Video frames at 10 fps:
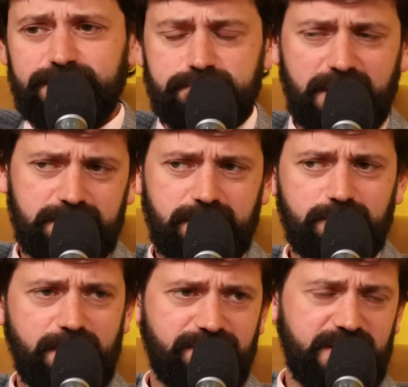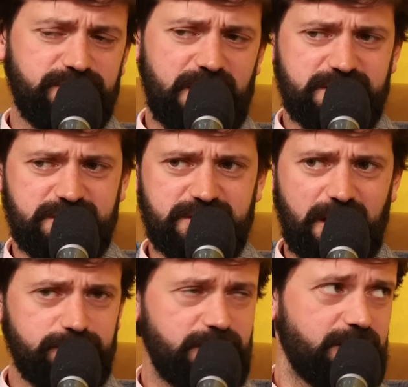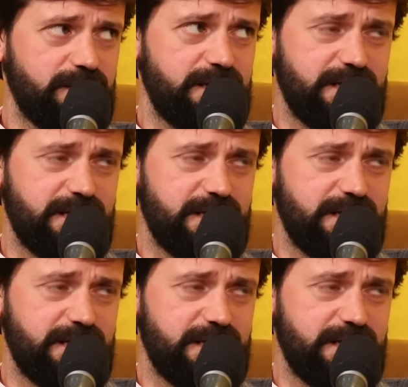My friend, that's the Saudi elite.